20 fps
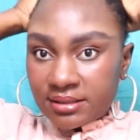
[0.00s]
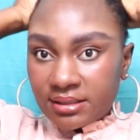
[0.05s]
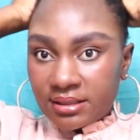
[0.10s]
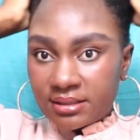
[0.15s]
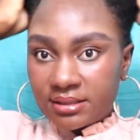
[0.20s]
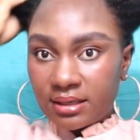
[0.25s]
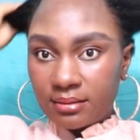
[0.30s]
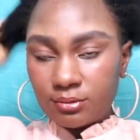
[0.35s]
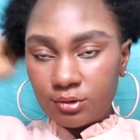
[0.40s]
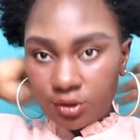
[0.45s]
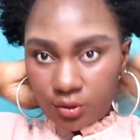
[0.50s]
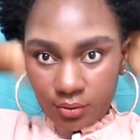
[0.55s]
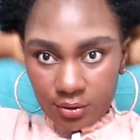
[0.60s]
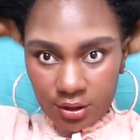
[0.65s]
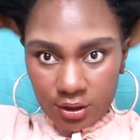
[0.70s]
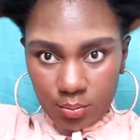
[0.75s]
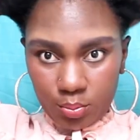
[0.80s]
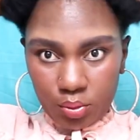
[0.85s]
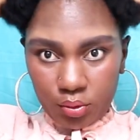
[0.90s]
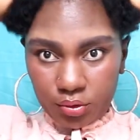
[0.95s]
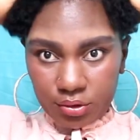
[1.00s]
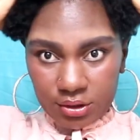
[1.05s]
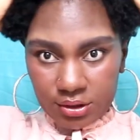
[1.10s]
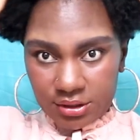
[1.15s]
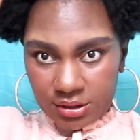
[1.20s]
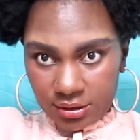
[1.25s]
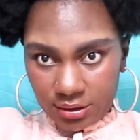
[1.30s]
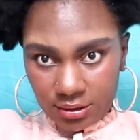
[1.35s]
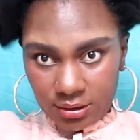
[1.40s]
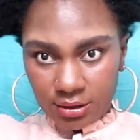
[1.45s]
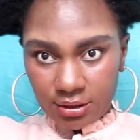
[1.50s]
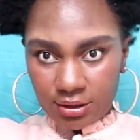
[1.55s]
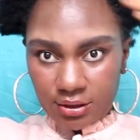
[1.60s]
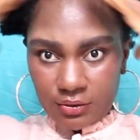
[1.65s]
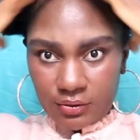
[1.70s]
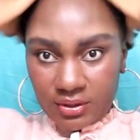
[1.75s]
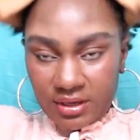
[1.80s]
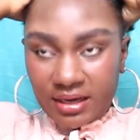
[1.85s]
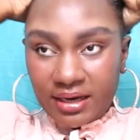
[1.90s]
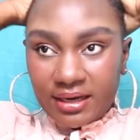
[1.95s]
since I'm doing a ponytail look,
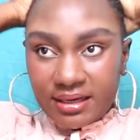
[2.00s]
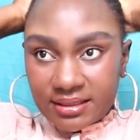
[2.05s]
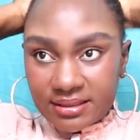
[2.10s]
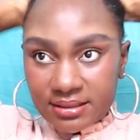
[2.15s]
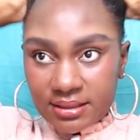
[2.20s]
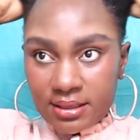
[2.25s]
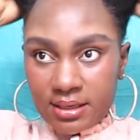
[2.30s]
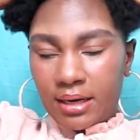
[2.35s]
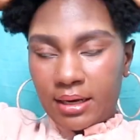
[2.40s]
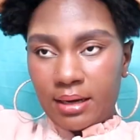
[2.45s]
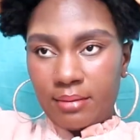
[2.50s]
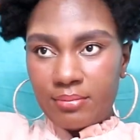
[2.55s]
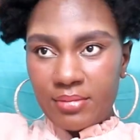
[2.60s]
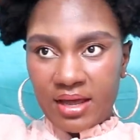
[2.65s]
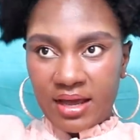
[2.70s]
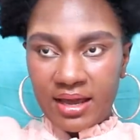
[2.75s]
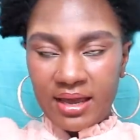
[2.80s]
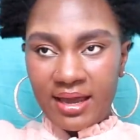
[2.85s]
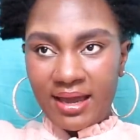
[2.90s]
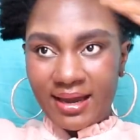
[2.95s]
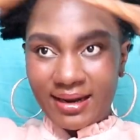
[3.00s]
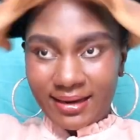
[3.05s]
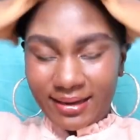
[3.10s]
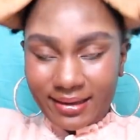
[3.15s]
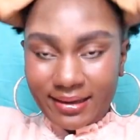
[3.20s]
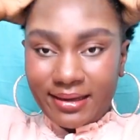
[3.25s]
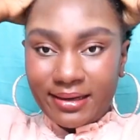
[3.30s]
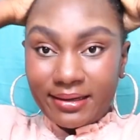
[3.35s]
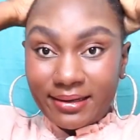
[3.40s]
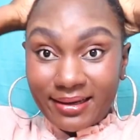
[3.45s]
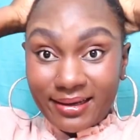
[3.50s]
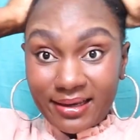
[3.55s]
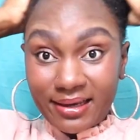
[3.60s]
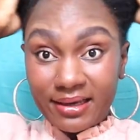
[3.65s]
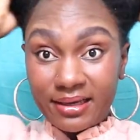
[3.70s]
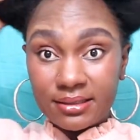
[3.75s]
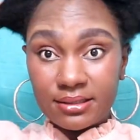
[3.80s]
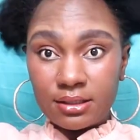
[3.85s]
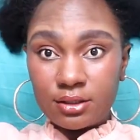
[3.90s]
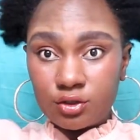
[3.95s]
you guys, and I'm not adding any
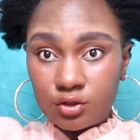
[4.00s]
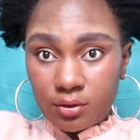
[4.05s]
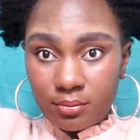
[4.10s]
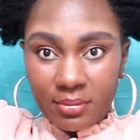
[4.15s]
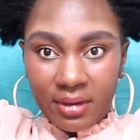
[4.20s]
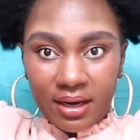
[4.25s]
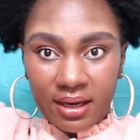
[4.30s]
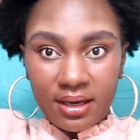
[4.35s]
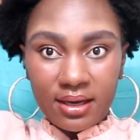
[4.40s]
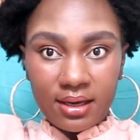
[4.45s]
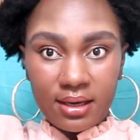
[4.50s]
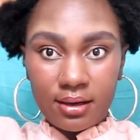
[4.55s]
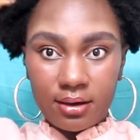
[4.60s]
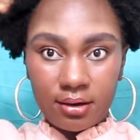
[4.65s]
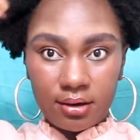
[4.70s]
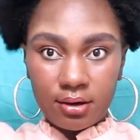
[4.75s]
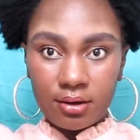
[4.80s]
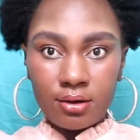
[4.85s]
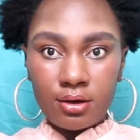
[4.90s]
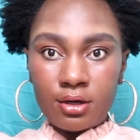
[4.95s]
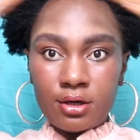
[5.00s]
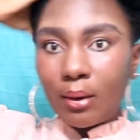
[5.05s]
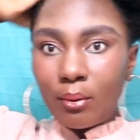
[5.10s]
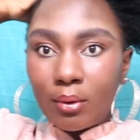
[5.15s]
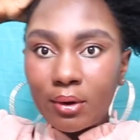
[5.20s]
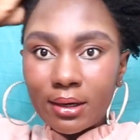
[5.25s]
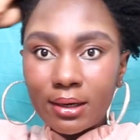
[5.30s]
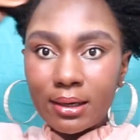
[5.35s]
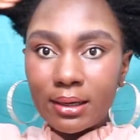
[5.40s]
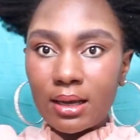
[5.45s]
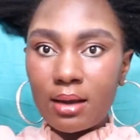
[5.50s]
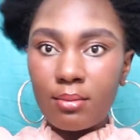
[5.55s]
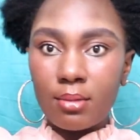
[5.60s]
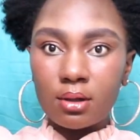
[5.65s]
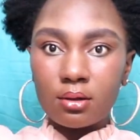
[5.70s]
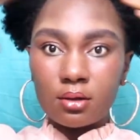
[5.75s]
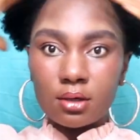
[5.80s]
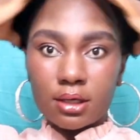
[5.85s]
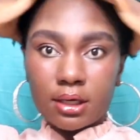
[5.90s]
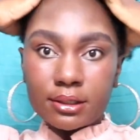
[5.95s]
heat to my hair. I wanted to come
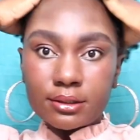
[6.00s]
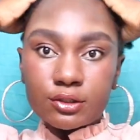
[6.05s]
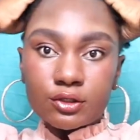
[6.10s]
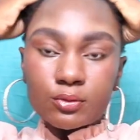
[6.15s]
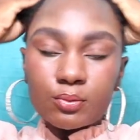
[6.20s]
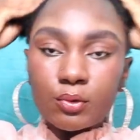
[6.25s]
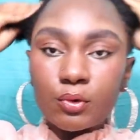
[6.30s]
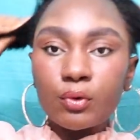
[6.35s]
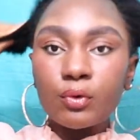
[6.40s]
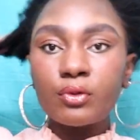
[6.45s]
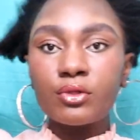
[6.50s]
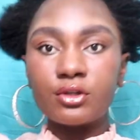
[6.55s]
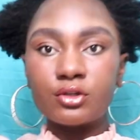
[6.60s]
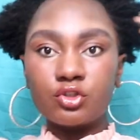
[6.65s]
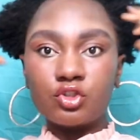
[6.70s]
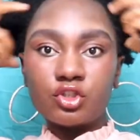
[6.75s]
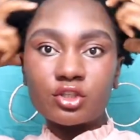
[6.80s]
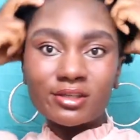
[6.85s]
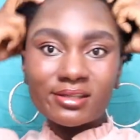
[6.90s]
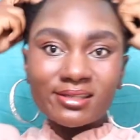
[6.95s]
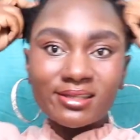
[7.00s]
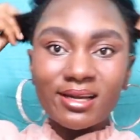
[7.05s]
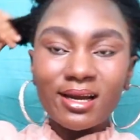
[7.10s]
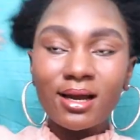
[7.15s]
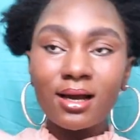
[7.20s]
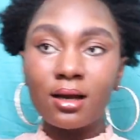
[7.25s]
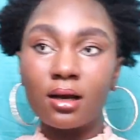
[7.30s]
out looking smooth and just